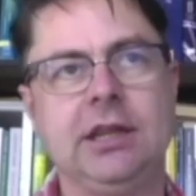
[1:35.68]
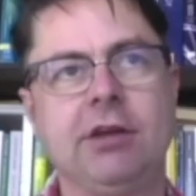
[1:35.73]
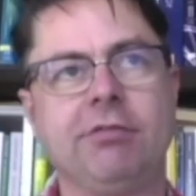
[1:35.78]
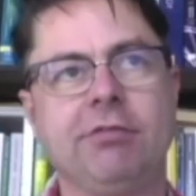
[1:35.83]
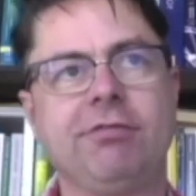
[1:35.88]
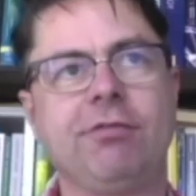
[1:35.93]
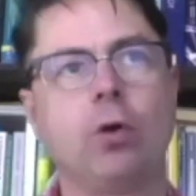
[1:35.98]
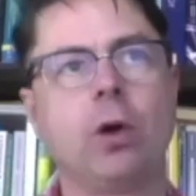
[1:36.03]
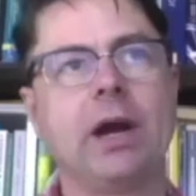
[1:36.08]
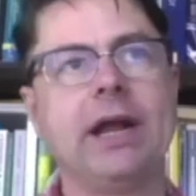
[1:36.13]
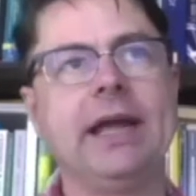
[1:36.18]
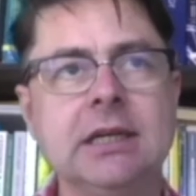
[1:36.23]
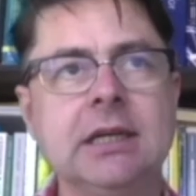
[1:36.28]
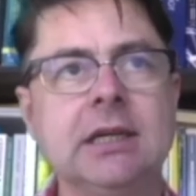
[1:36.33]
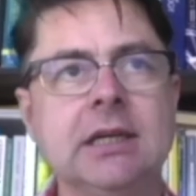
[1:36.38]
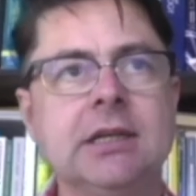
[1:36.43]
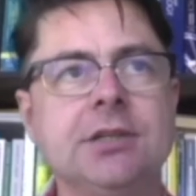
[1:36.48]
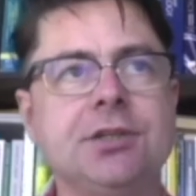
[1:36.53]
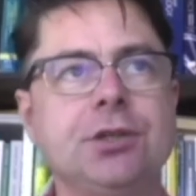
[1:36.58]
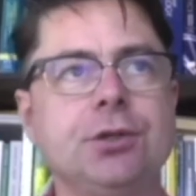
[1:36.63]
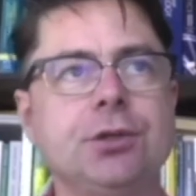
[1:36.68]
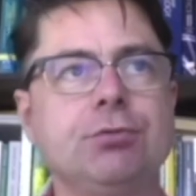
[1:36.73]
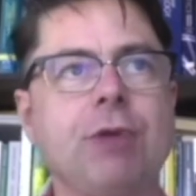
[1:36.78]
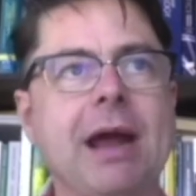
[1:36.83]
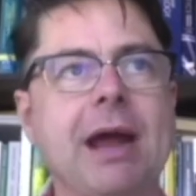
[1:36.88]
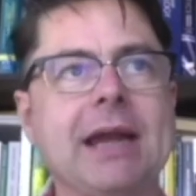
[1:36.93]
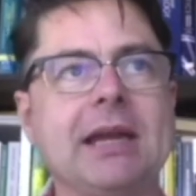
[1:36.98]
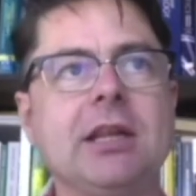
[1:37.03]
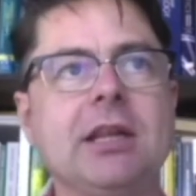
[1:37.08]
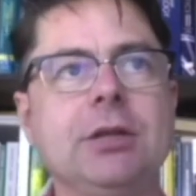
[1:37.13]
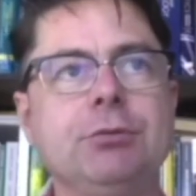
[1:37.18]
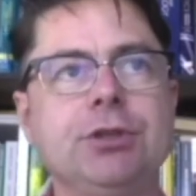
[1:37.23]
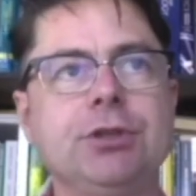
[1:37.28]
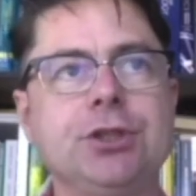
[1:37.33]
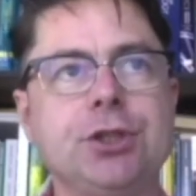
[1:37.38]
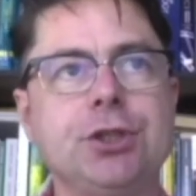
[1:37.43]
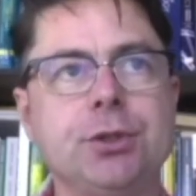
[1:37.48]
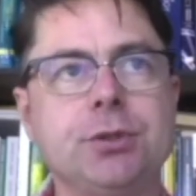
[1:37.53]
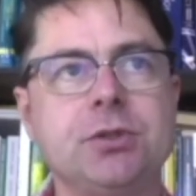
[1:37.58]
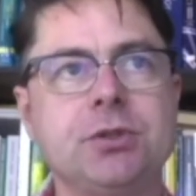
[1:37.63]
is to radically
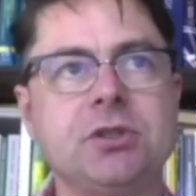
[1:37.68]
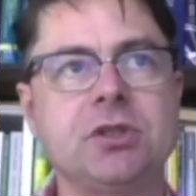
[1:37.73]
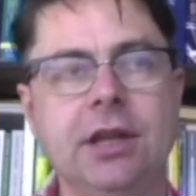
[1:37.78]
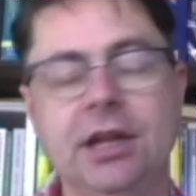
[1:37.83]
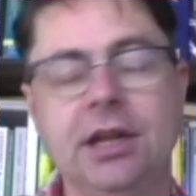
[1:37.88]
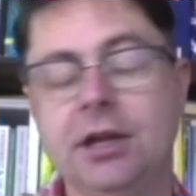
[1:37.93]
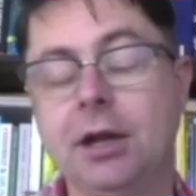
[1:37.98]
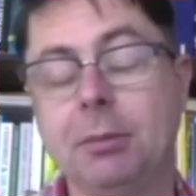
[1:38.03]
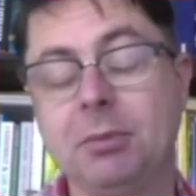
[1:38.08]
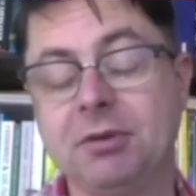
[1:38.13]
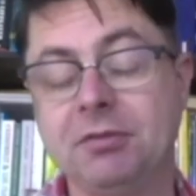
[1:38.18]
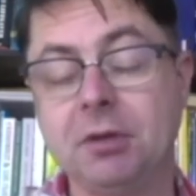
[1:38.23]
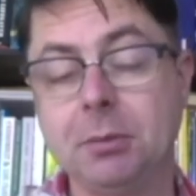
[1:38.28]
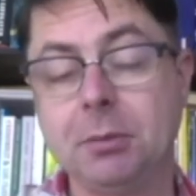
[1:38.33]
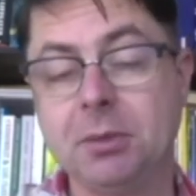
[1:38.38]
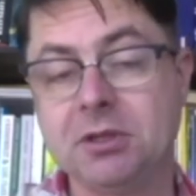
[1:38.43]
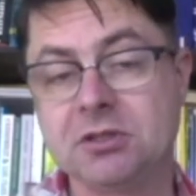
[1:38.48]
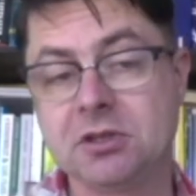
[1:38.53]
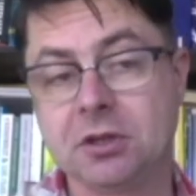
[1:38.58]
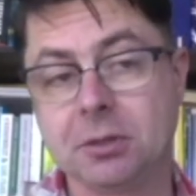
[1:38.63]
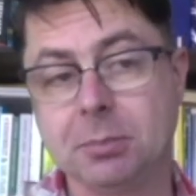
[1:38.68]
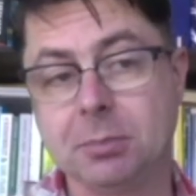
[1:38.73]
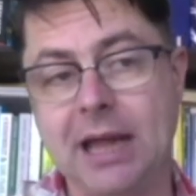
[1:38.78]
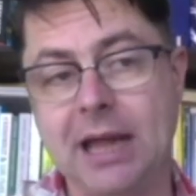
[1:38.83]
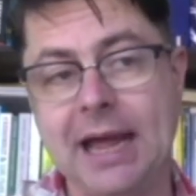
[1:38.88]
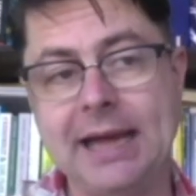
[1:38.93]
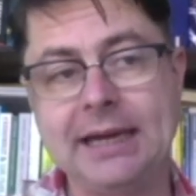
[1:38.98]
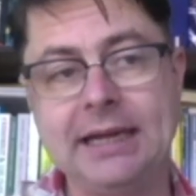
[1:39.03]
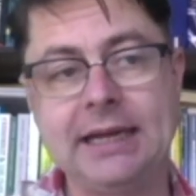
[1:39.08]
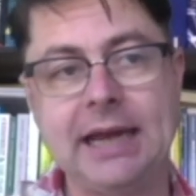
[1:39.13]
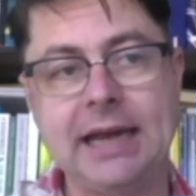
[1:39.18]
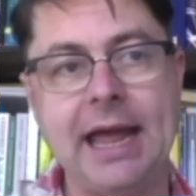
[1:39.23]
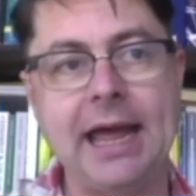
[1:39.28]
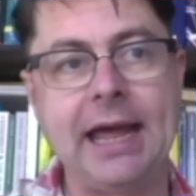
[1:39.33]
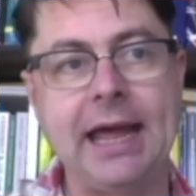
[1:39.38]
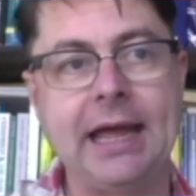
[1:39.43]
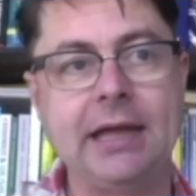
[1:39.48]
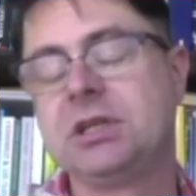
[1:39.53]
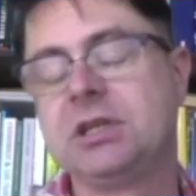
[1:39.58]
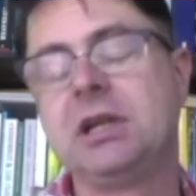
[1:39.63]
reduce the number of humans on the planet and
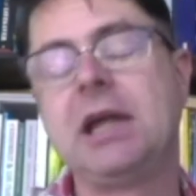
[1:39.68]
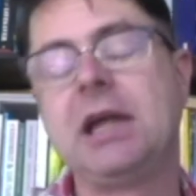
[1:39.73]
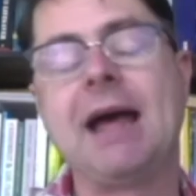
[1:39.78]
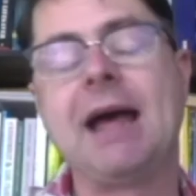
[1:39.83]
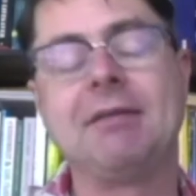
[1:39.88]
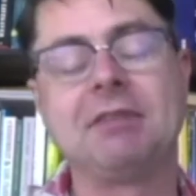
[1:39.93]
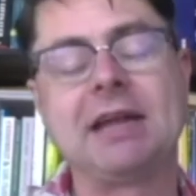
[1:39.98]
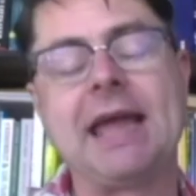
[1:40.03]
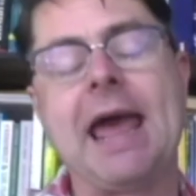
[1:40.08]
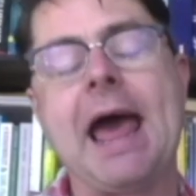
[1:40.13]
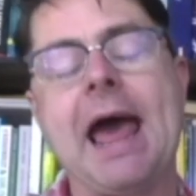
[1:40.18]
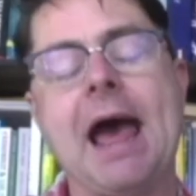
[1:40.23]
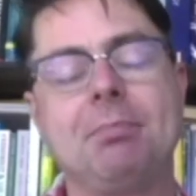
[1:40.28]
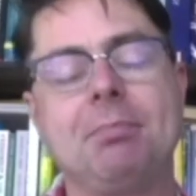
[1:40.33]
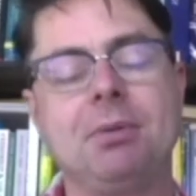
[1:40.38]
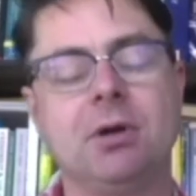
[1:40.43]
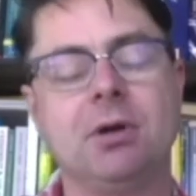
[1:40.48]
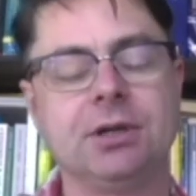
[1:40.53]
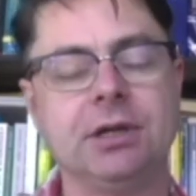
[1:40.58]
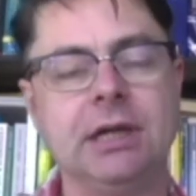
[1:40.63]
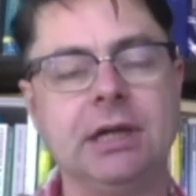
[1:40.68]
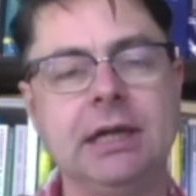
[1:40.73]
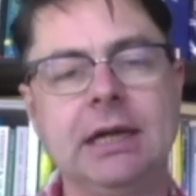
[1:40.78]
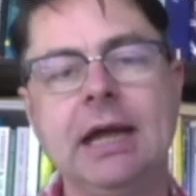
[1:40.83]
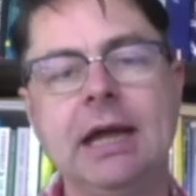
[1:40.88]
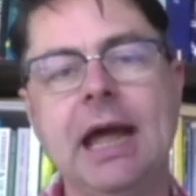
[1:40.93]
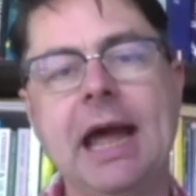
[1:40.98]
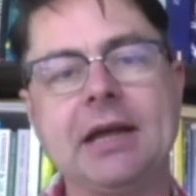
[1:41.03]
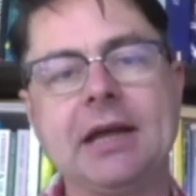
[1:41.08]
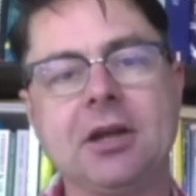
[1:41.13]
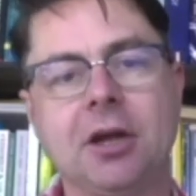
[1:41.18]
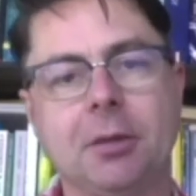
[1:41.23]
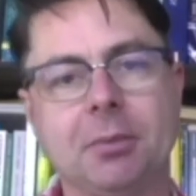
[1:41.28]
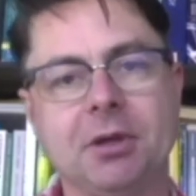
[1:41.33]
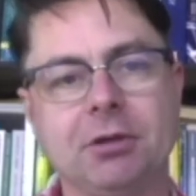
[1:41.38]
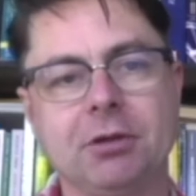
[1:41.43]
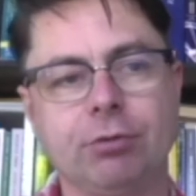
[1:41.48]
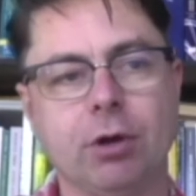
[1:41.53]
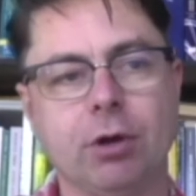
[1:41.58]
to have a cap on economic growth.